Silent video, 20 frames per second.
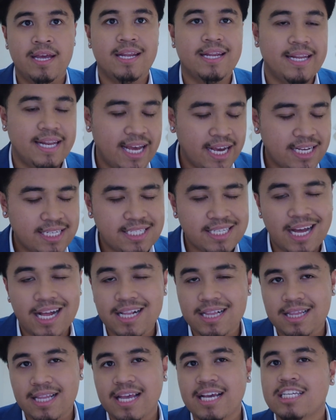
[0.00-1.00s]
Next,
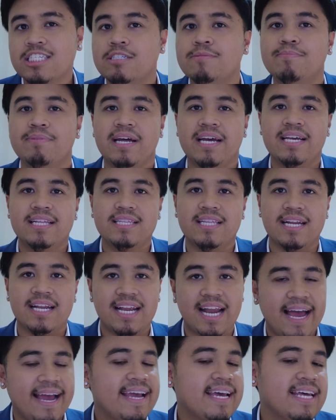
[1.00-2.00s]
I'll explain the
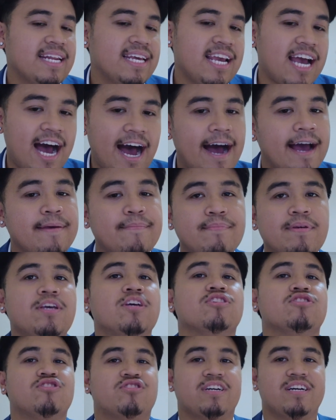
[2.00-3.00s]
likely IP
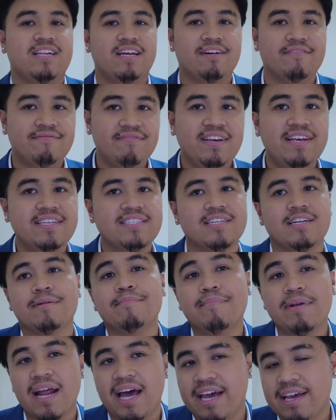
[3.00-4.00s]
Australia fees in
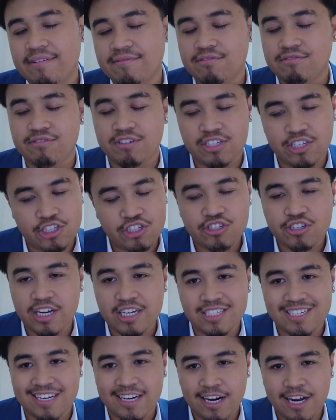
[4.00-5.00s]
applying for
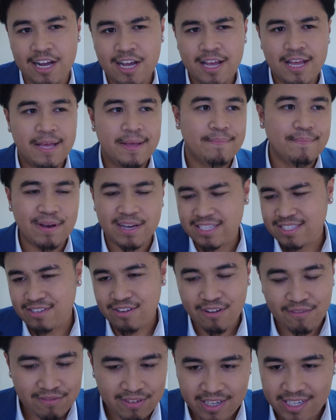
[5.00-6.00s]
registration, because
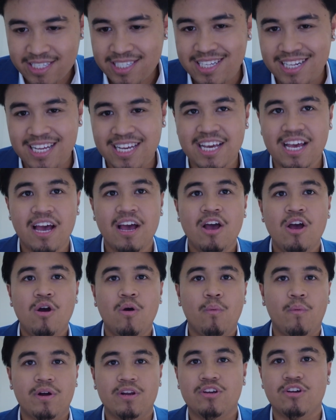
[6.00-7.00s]
obviously
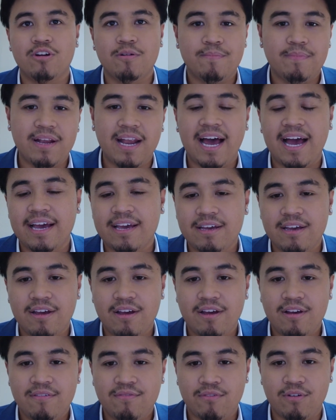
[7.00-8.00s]
when you apply
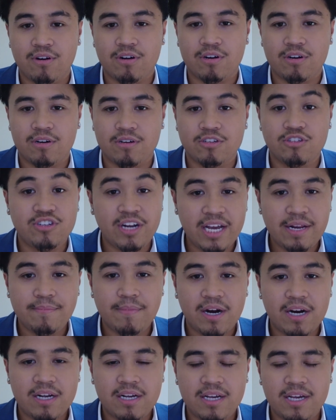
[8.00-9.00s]
for a
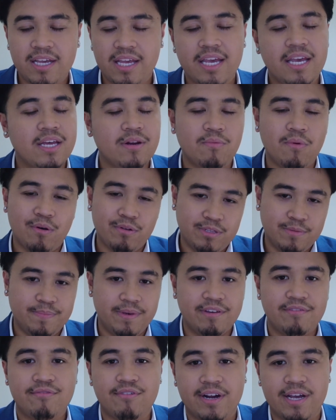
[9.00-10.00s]
trademark, it won't
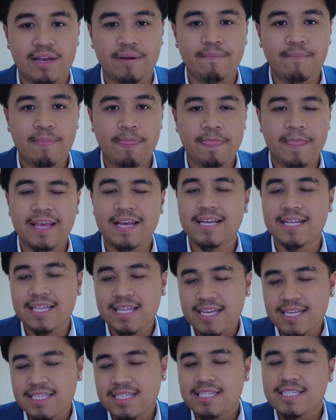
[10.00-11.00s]
be free. It
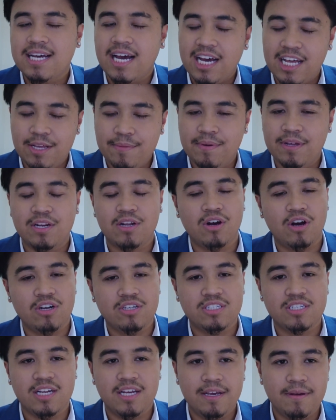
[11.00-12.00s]
is a tiny bit
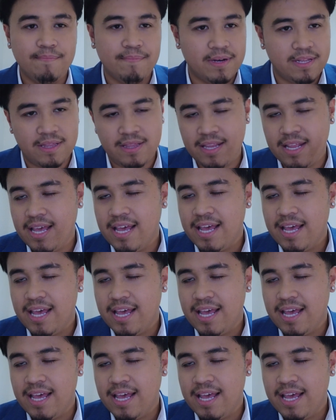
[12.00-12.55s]
costly, but